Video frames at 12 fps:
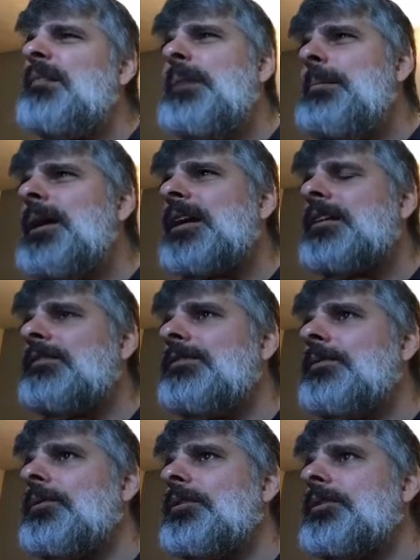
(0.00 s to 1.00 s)
Or maybe I can
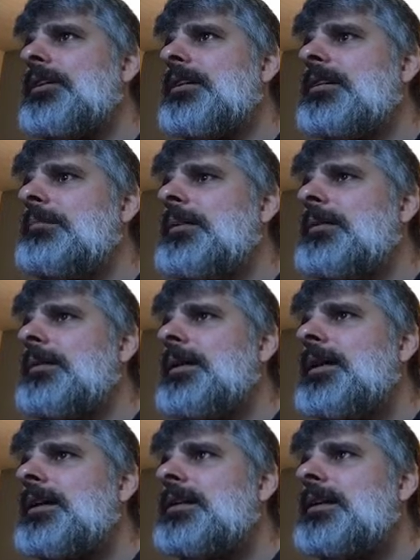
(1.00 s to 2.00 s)
afford this. I mean, I'm
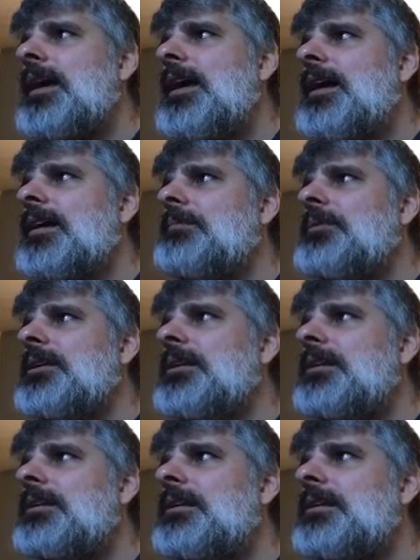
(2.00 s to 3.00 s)
getting attacked, but he
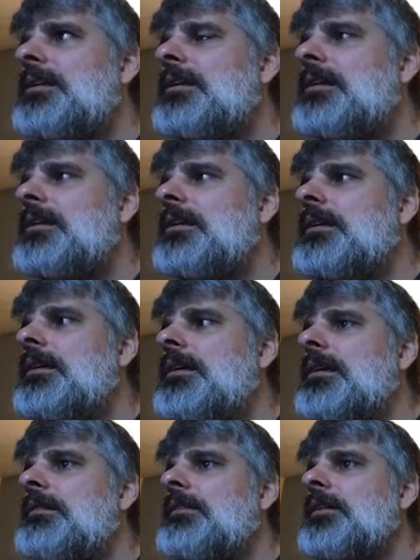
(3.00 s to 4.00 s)

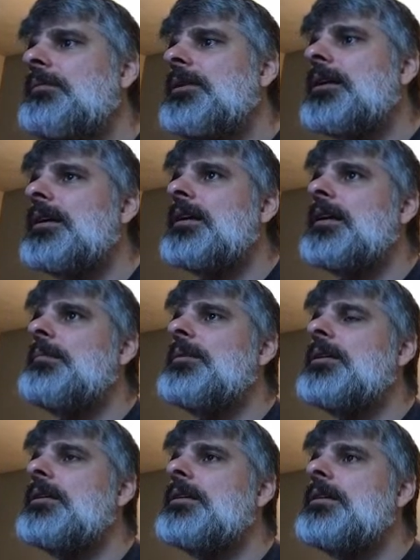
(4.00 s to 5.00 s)
can't really win a
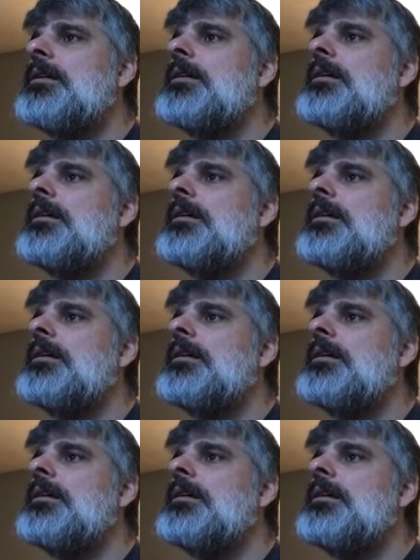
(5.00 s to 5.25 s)
gammon.